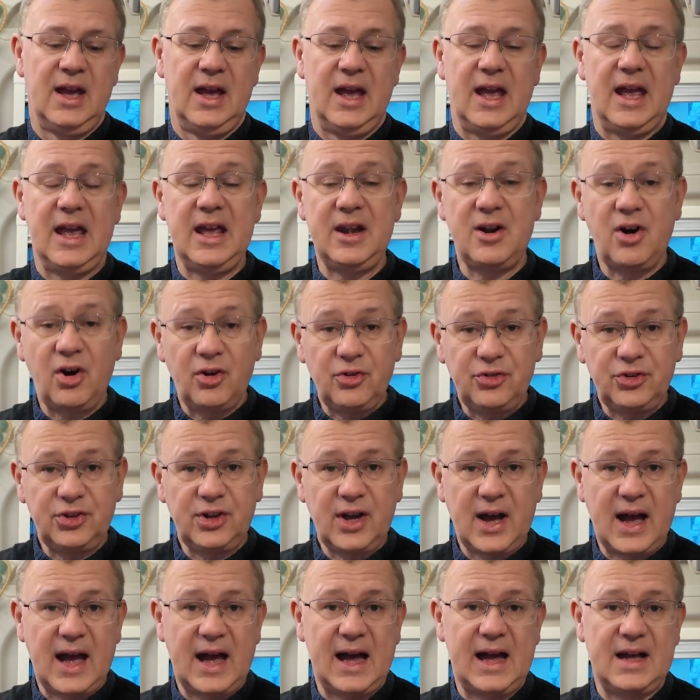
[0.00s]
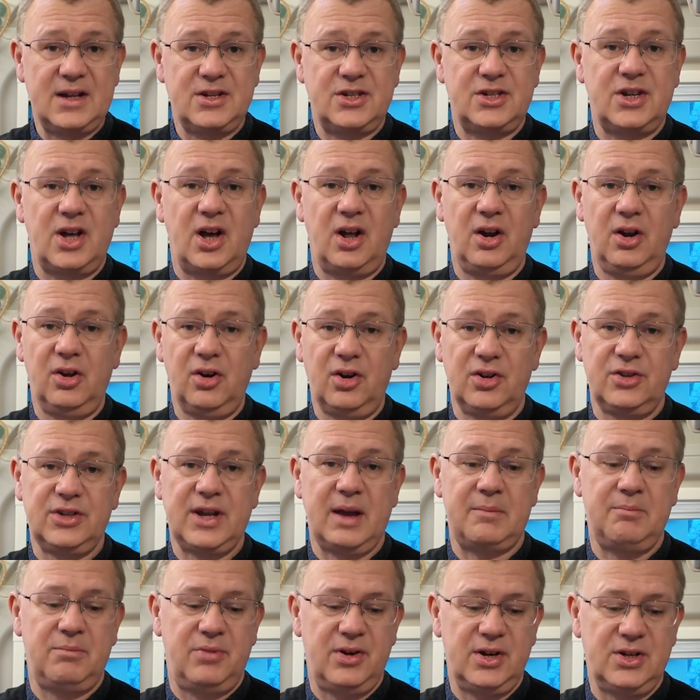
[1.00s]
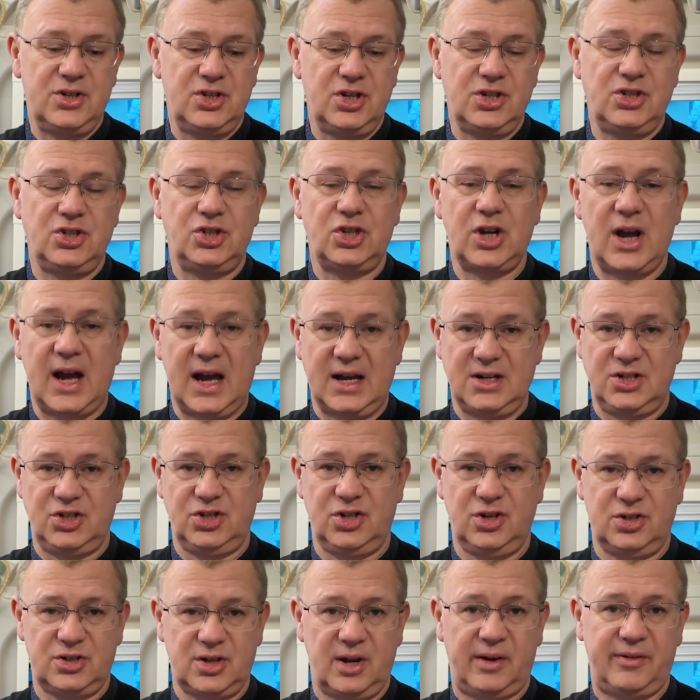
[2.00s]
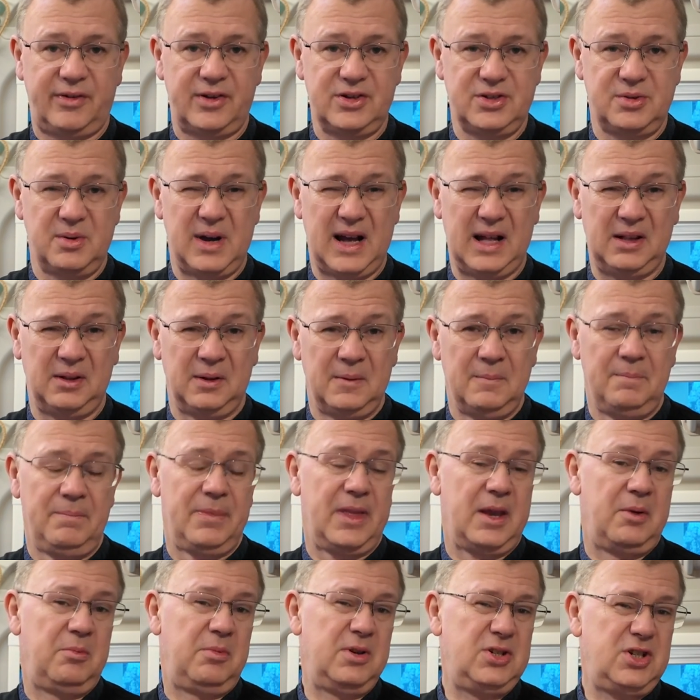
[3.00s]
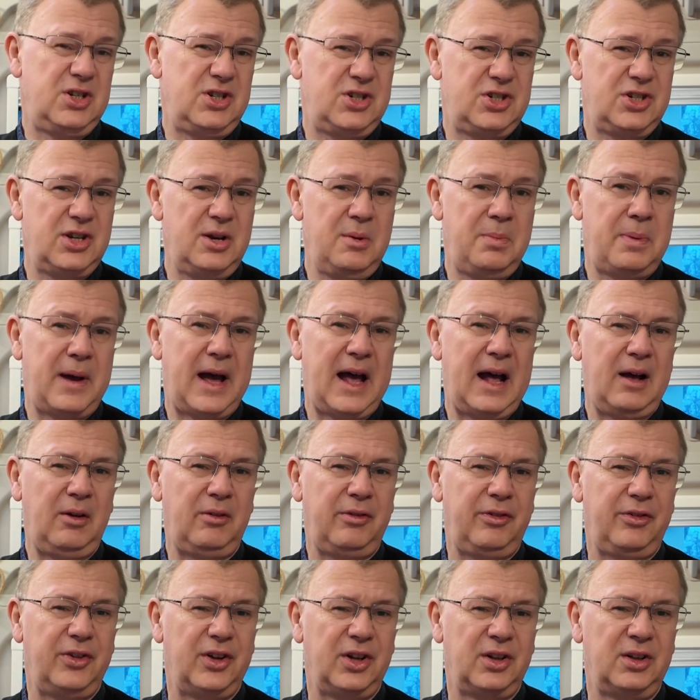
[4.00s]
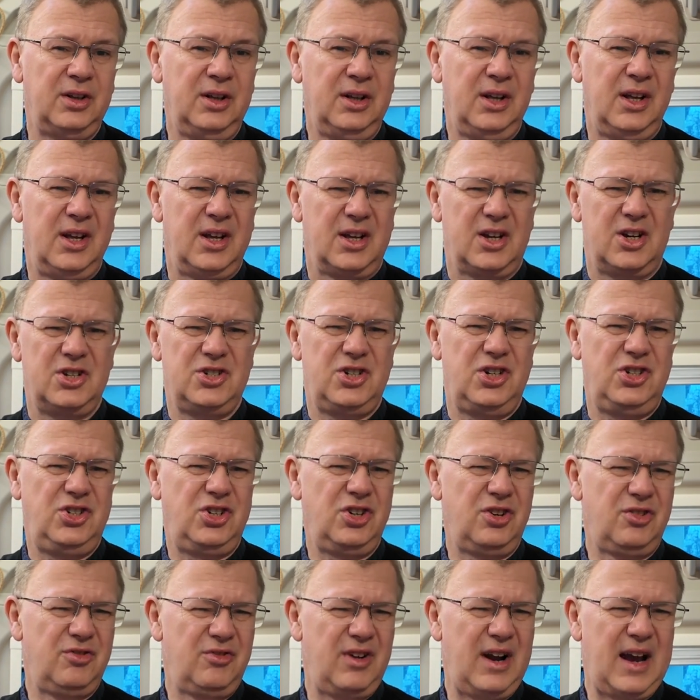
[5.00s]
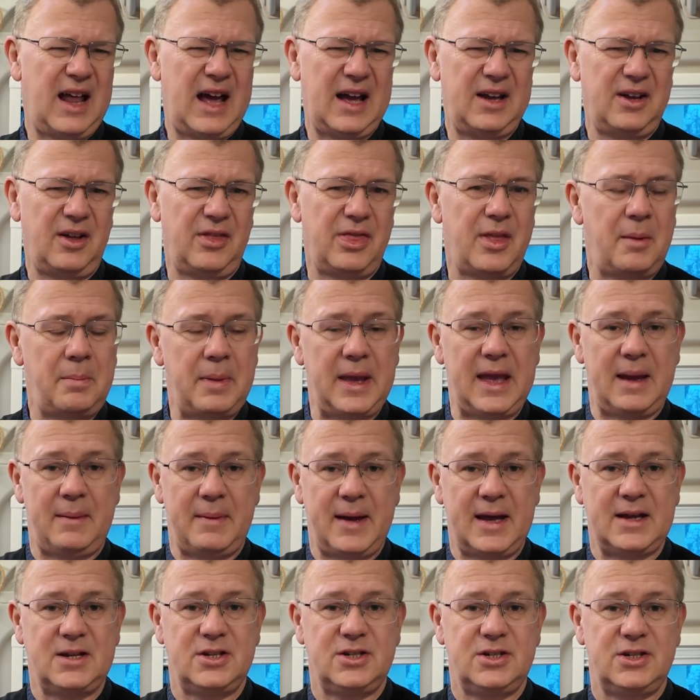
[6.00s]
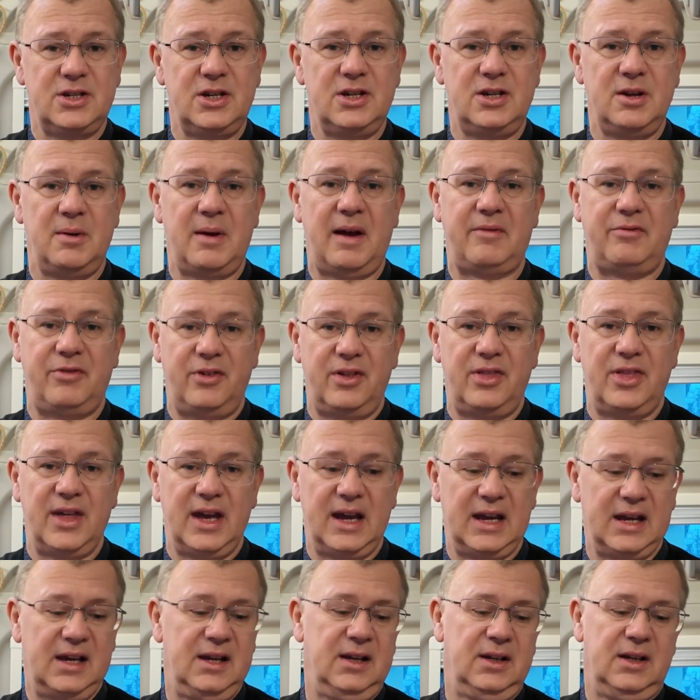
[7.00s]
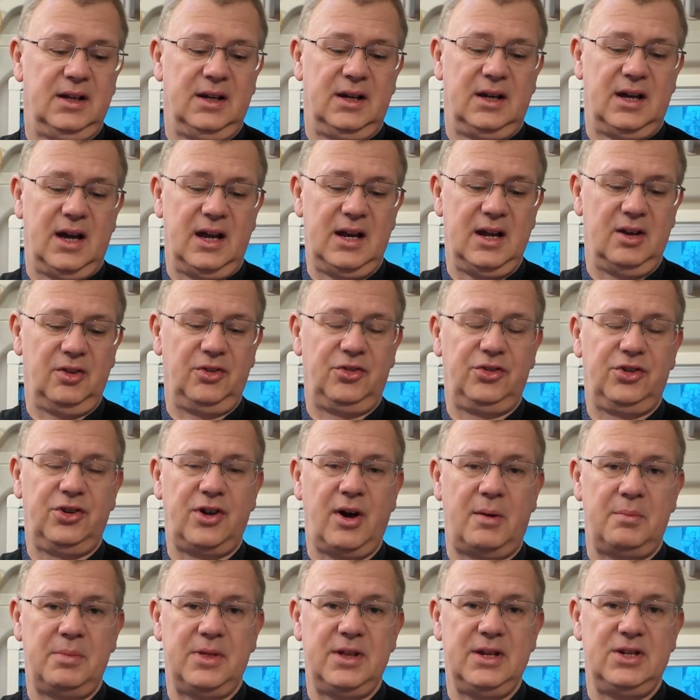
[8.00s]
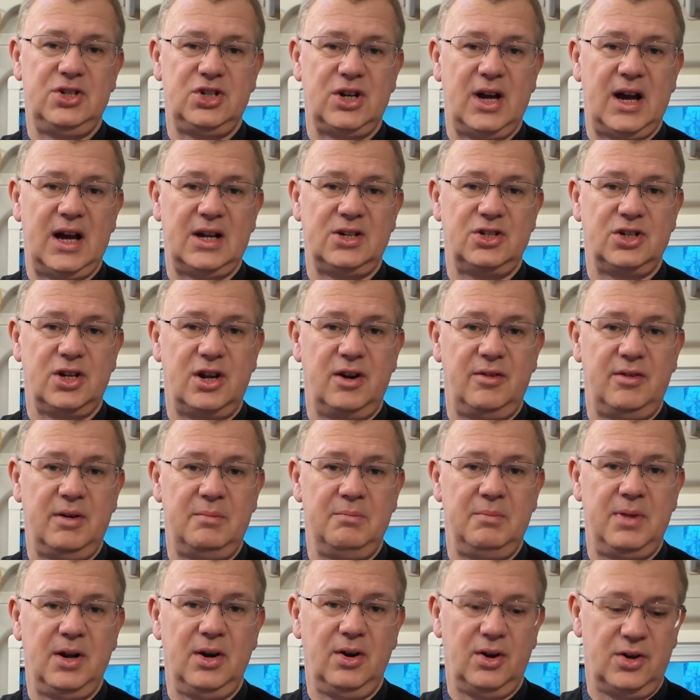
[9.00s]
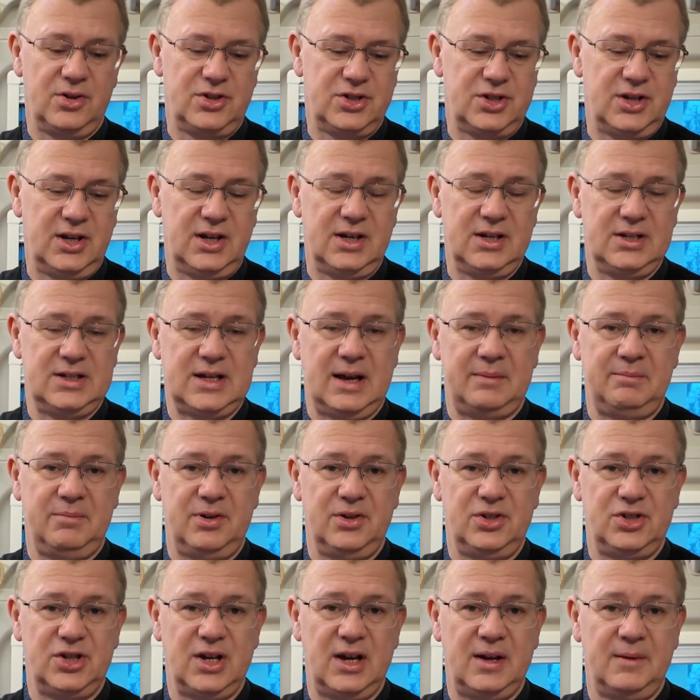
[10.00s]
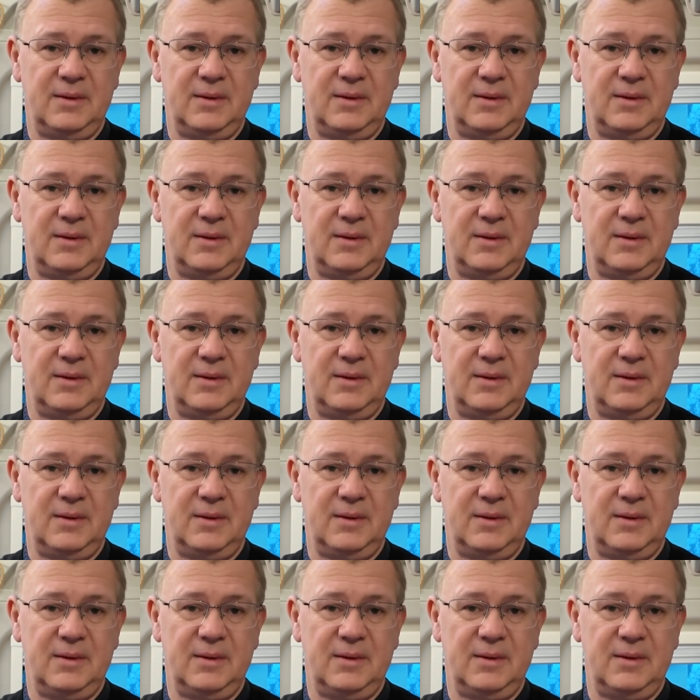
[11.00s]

It also has a low temperature charge shut off as well, which is super helpful because you shouldn't rely on the BMS to do everything, and it will stop the charge current below a certain temperature.